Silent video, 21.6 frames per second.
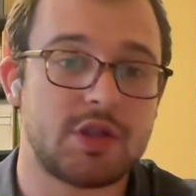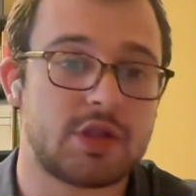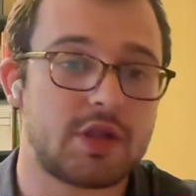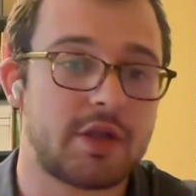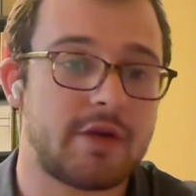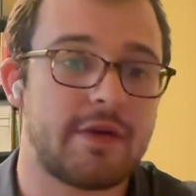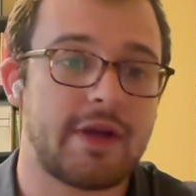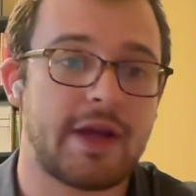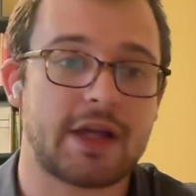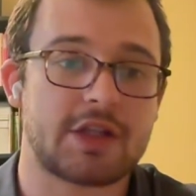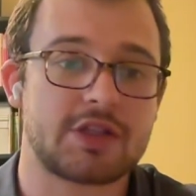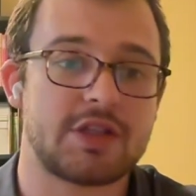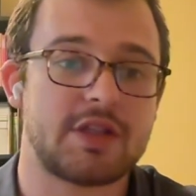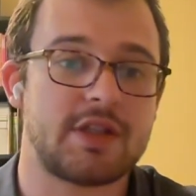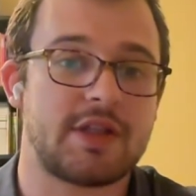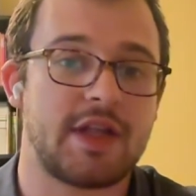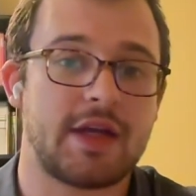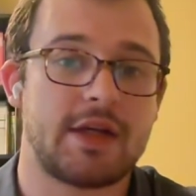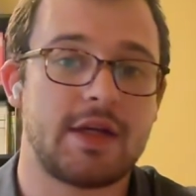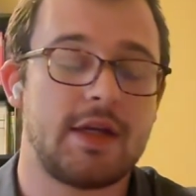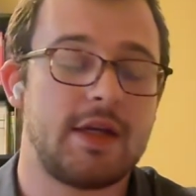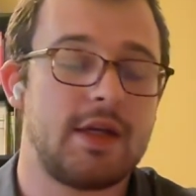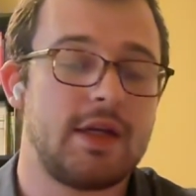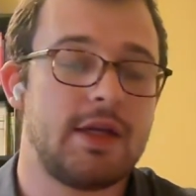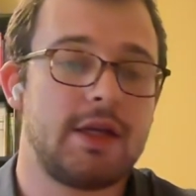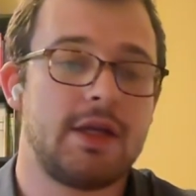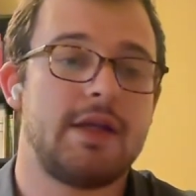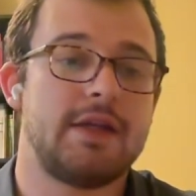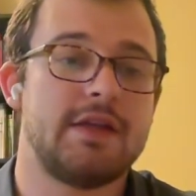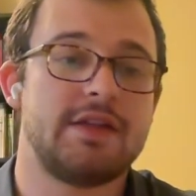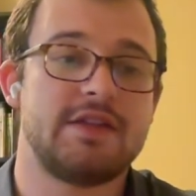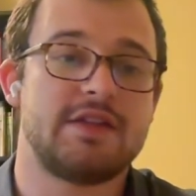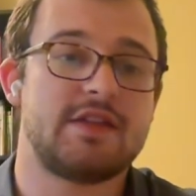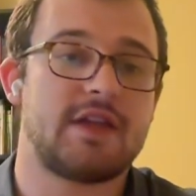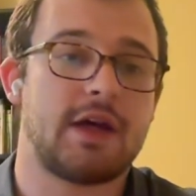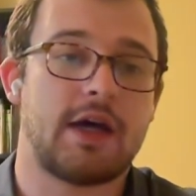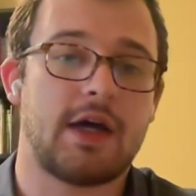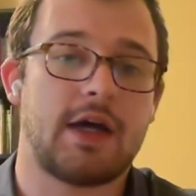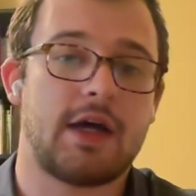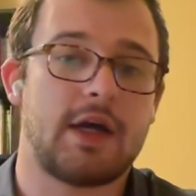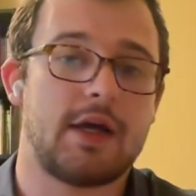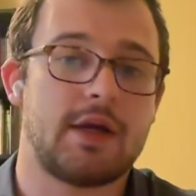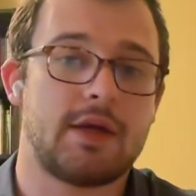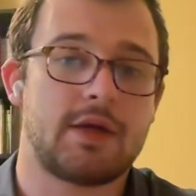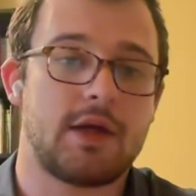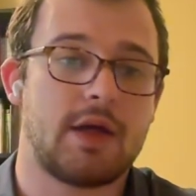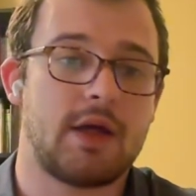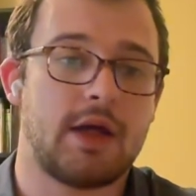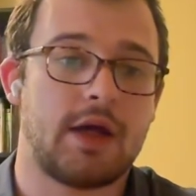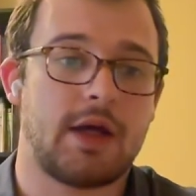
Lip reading: nuclear reaction that is that